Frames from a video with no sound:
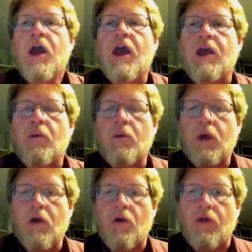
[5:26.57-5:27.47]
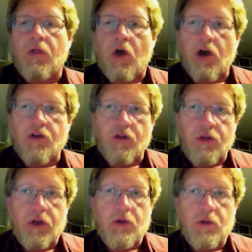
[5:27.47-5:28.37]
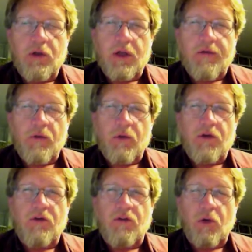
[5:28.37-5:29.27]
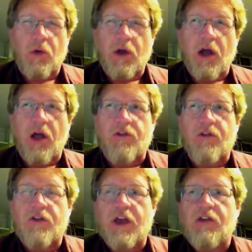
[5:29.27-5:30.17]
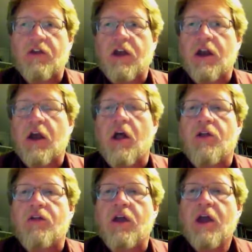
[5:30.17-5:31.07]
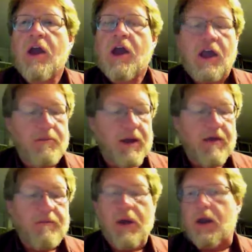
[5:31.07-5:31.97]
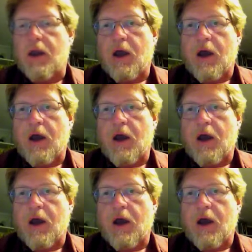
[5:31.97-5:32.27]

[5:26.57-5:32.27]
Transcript: and at what we call the larger, the unit level, which is the whole College of Education Technology. It may have been